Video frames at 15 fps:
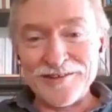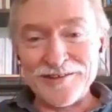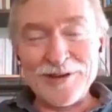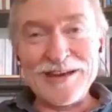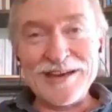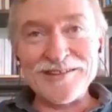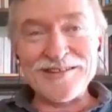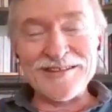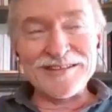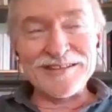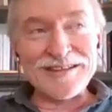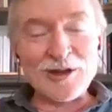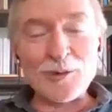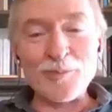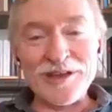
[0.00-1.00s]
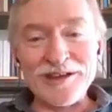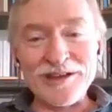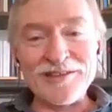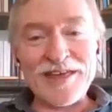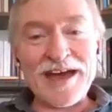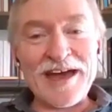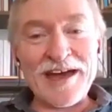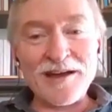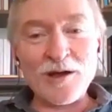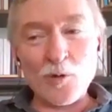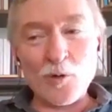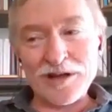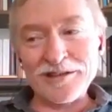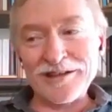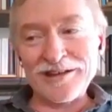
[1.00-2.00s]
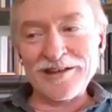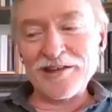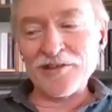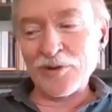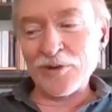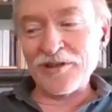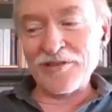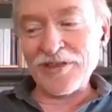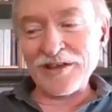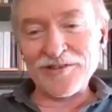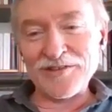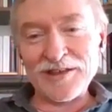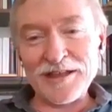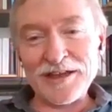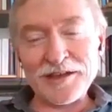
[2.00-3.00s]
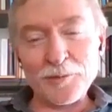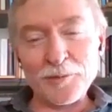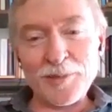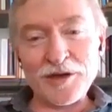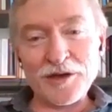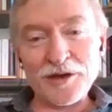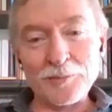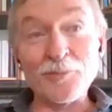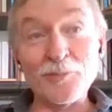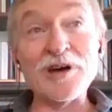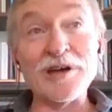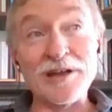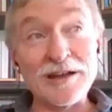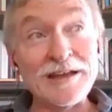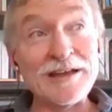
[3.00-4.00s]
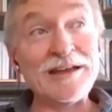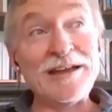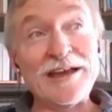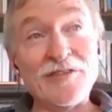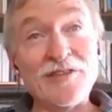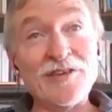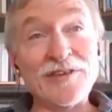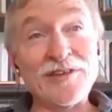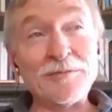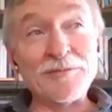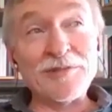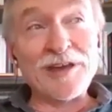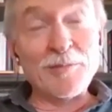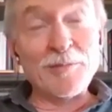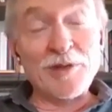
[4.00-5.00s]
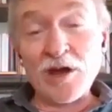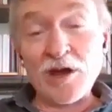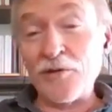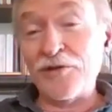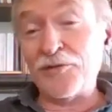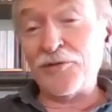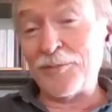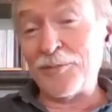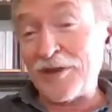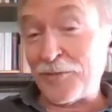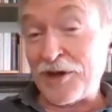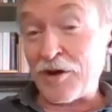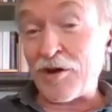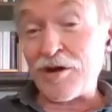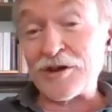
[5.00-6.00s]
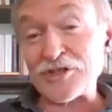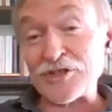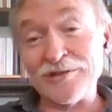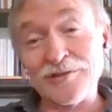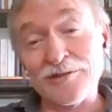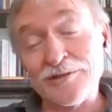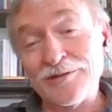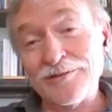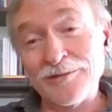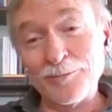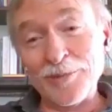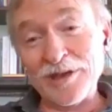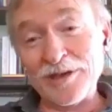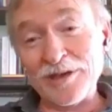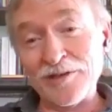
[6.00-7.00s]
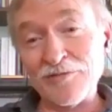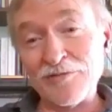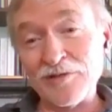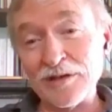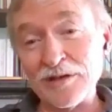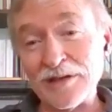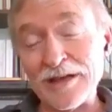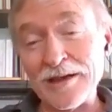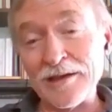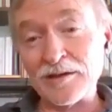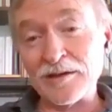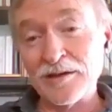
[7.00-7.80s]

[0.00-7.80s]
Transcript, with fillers: so he has a little uh, bit of that quality. That's one of the things I like about him. But mm-hmm. at the same time, it always makes me cautious because I feel like,